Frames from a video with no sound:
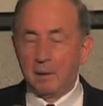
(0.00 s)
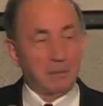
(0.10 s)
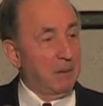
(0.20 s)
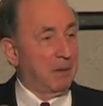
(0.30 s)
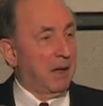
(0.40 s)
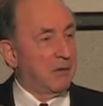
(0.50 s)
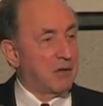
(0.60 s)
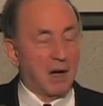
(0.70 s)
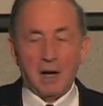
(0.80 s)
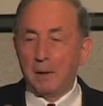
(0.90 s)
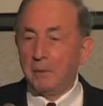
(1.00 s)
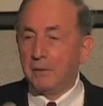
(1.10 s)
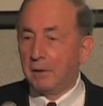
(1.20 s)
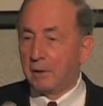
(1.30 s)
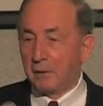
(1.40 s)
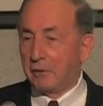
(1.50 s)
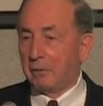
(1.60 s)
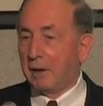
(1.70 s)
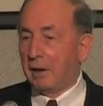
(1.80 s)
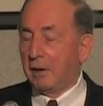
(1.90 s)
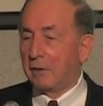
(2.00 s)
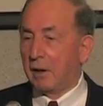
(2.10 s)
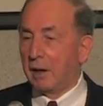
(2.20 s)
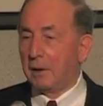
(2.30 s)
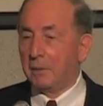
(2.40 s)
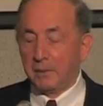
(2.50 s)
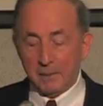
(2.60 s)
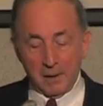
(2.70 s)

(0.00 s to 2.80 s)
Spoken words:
People have jobs, although shrinking jobs.